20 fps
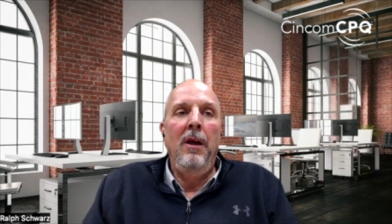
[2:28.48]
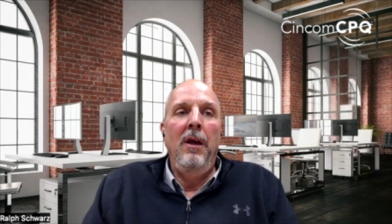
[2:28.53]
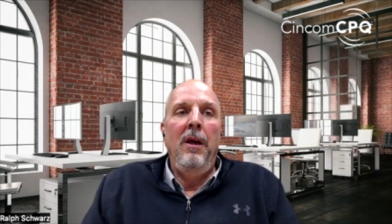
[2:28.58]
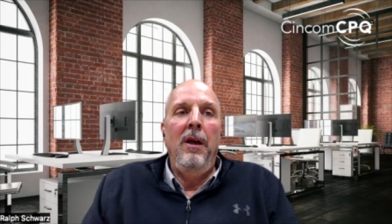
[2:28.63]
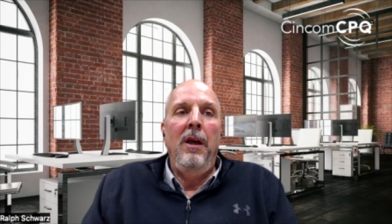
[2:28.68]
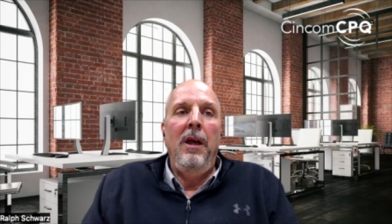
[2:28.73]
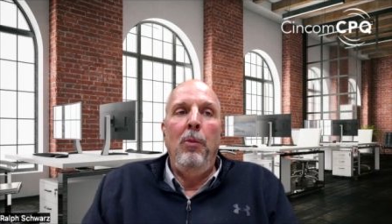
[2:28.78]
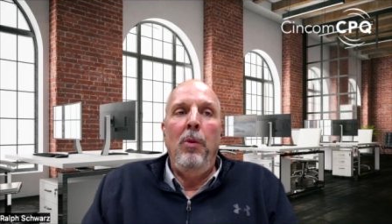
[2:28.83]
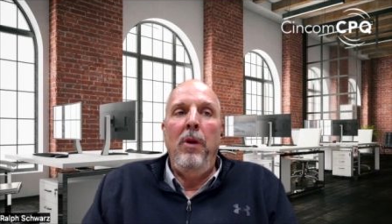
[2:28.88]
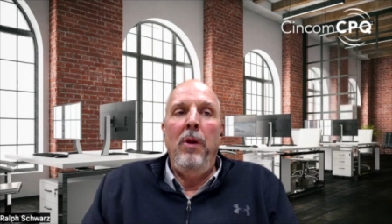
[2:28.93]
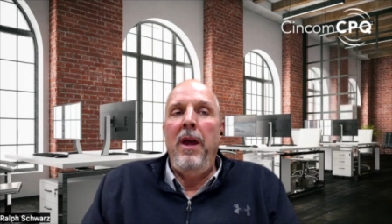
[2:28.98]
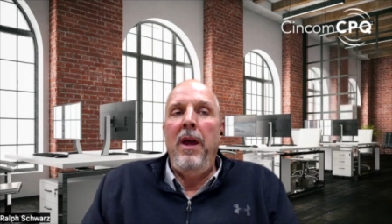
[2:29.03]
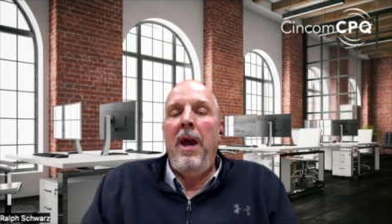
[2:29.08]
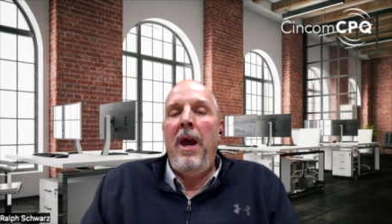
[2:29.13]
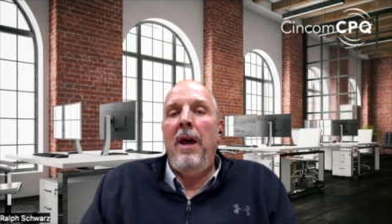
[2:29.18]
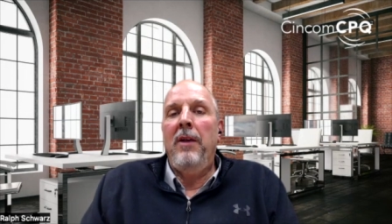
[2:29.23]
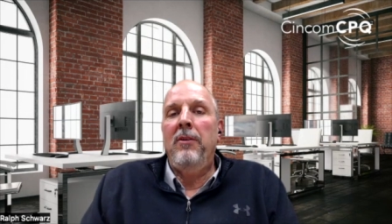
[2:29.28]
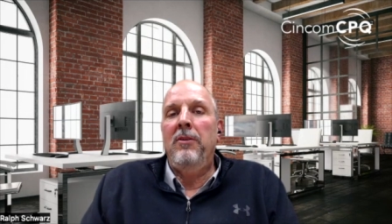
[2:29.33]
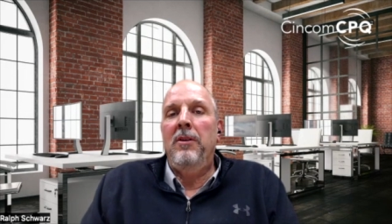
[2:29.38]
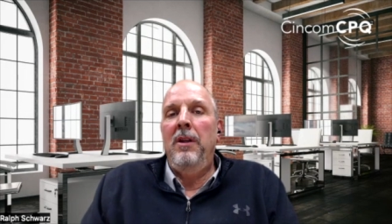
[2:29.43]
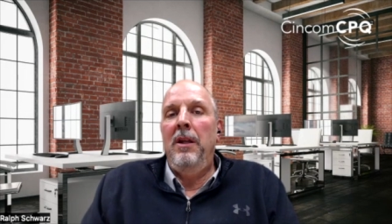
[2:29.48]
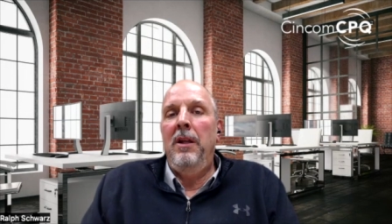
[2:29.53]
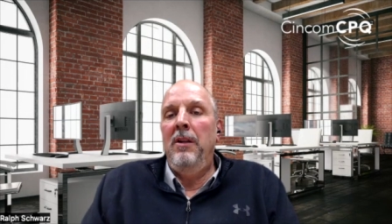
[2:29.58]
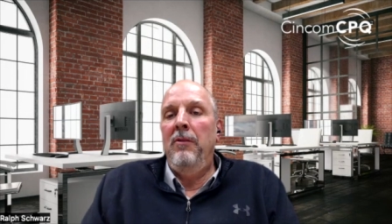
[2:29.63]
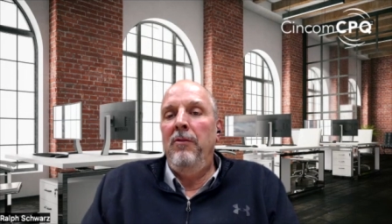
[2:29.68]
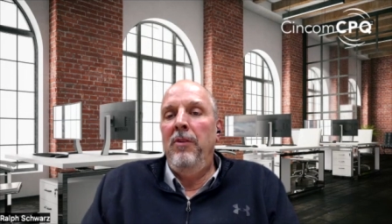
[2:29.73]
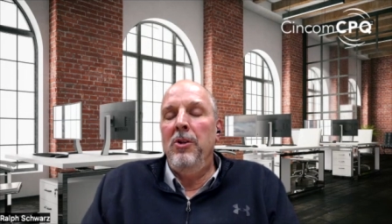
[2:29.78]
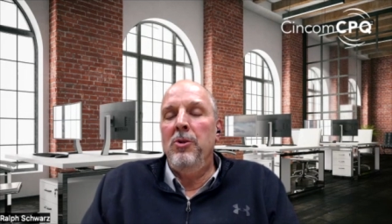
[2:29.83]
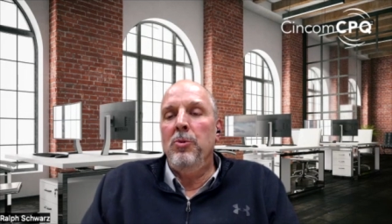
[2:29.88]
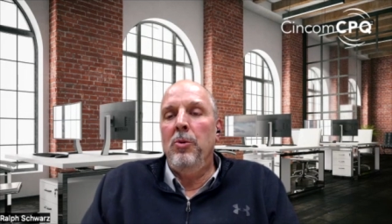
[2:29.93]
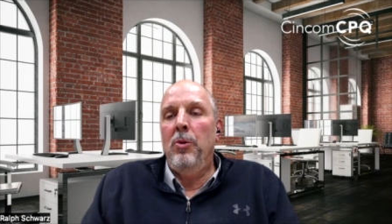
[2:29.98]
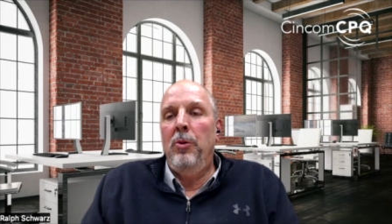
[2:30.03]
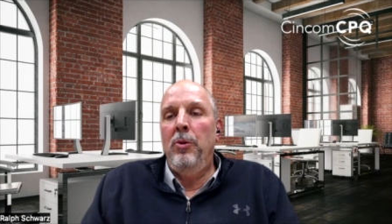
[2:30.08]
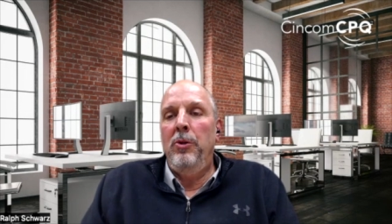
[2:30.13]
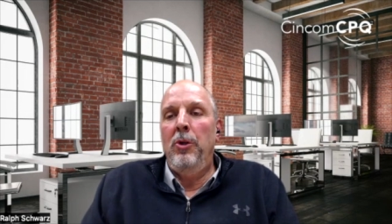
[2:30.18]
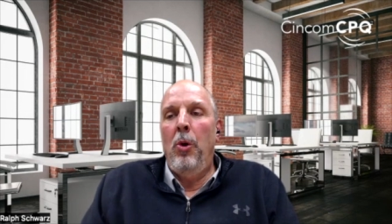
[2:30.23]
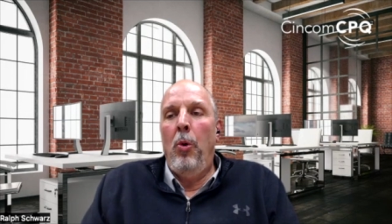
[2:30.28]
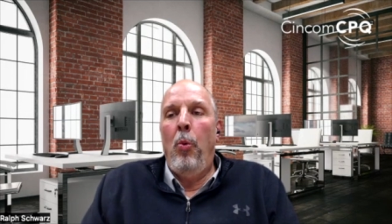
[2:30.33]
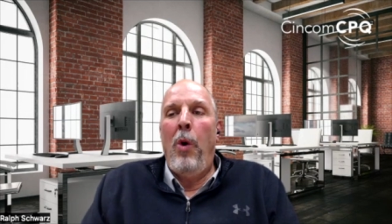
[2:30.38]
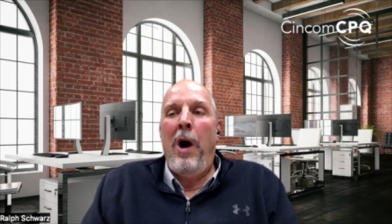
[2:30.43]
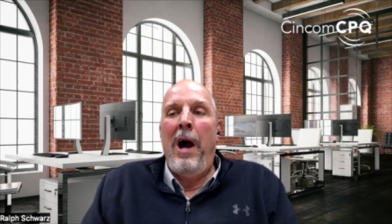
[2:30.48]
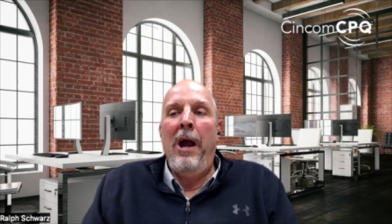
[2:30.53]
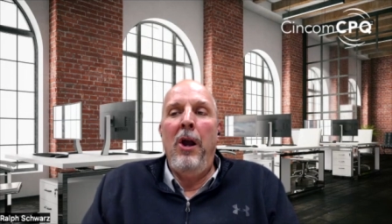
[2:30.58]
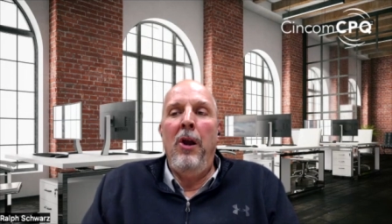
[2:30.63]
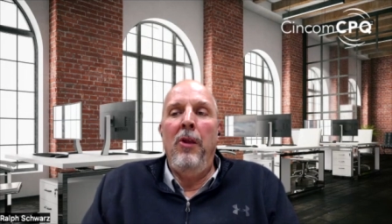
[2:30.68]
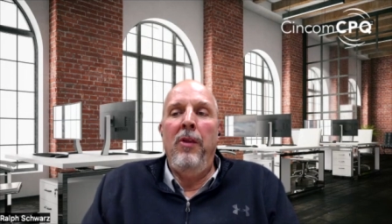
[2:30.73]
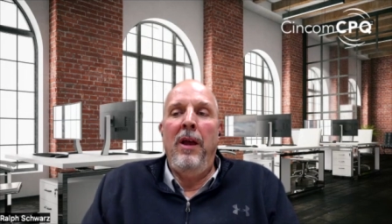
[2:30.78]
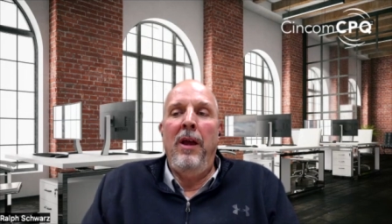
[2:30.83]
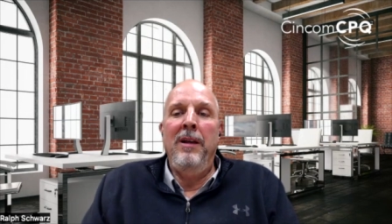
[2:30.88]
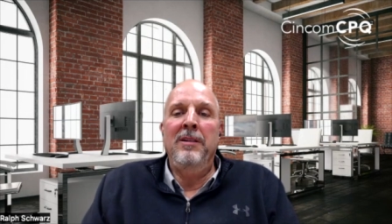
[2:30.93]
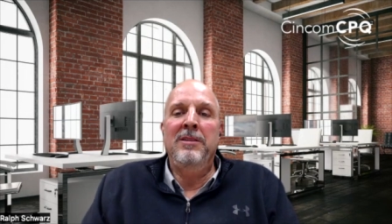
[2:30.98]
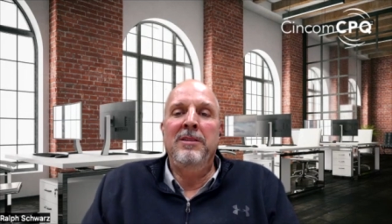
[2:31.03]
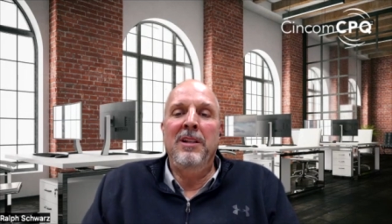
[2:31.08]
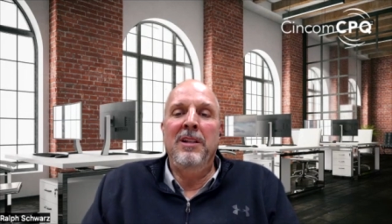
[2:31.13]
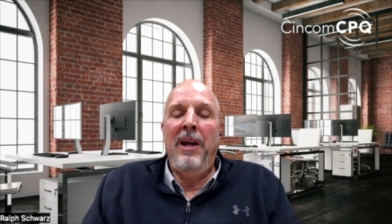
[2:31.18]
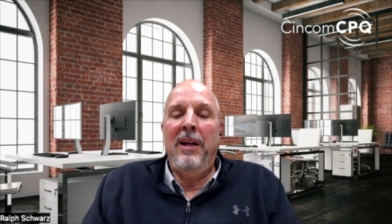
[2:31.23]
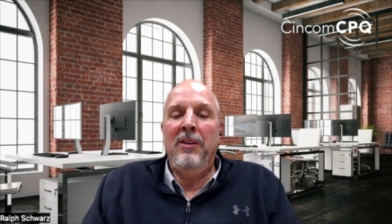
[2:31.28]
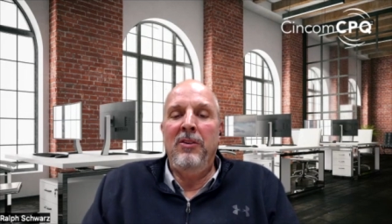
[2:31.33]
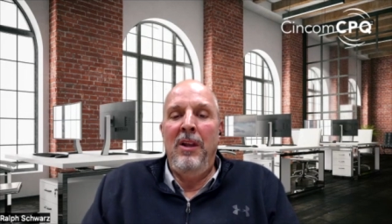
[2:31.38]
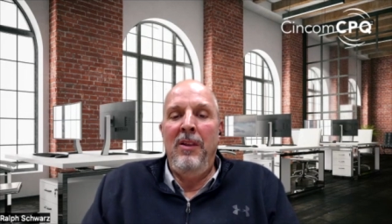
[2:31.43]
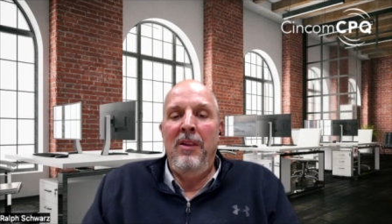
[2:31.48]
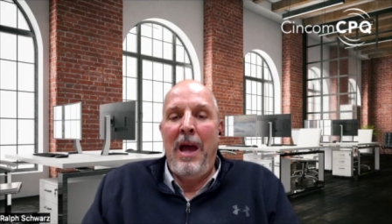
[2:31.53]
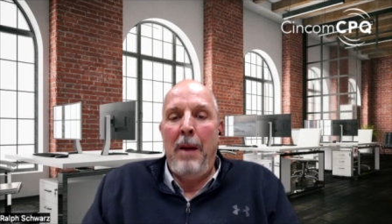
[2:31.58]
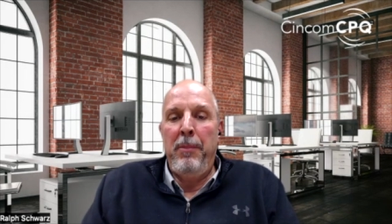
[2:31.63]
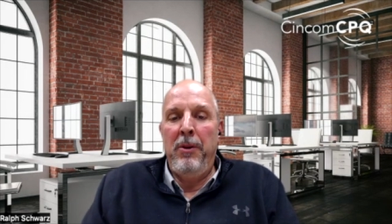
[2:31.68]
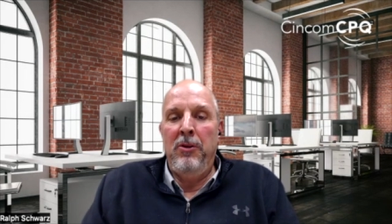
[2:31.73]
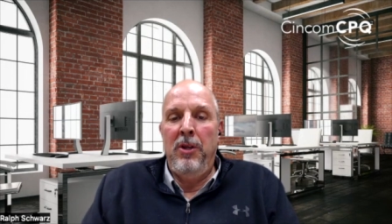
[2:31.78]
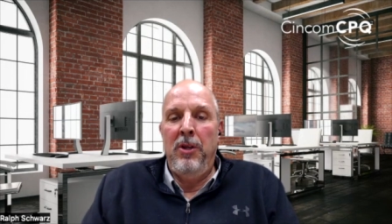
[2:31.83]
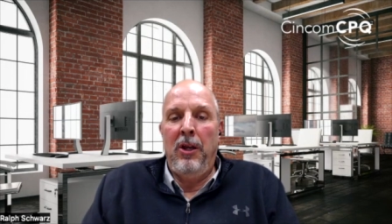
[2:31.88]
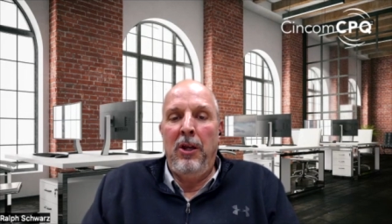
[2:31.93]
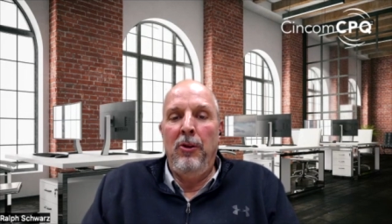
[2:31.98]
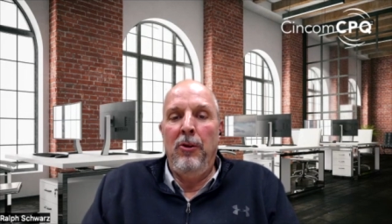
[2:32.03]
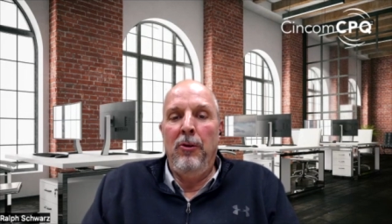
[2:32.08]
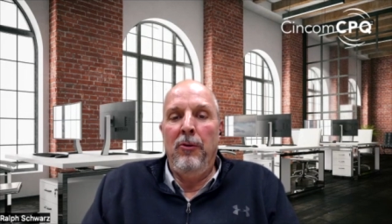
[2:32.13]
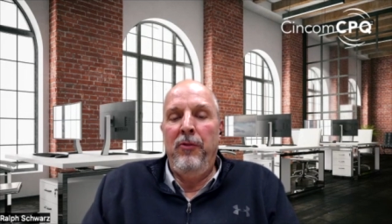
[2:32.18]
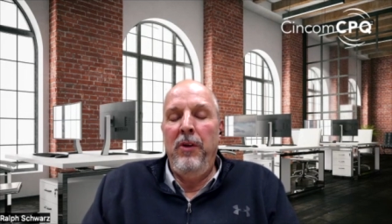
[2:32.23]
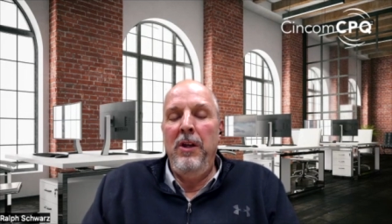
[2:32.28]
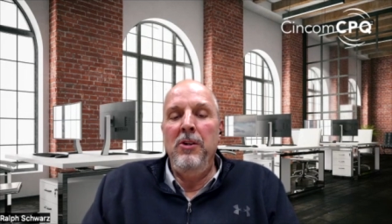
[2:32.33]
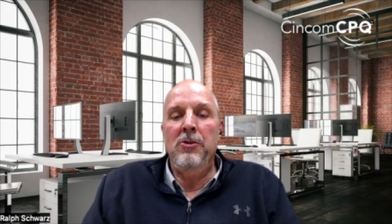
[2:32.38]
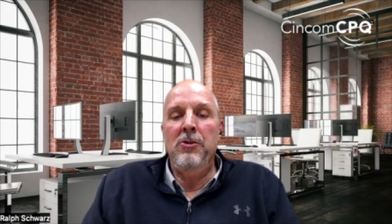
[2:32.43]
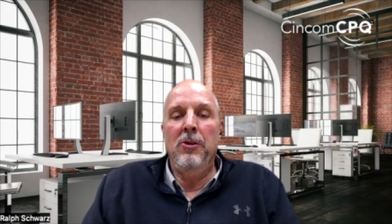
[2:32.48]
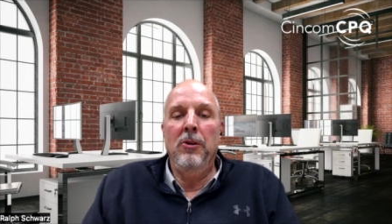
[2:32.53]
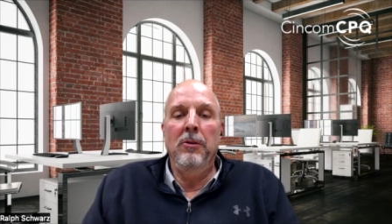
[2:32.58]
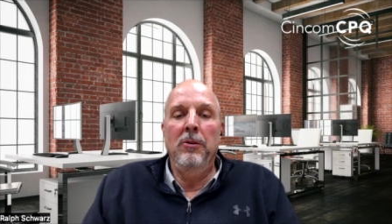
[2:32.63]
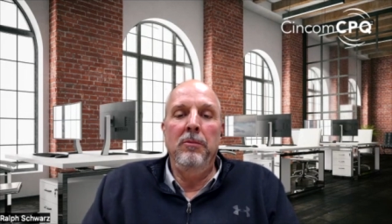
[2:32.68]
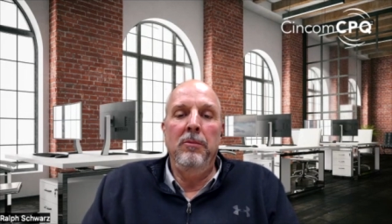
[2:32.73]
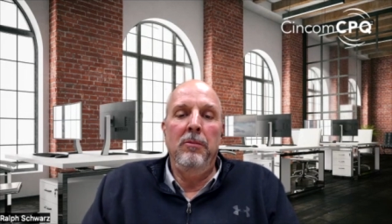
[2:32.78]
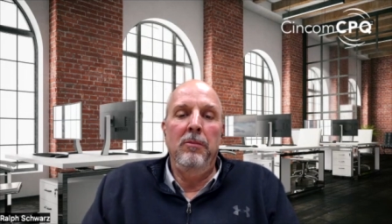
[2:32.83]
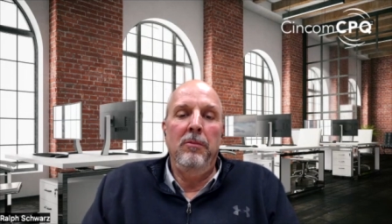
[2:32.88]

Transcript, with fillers: And when they asked the individual, you know, why are they selecting that particular feature?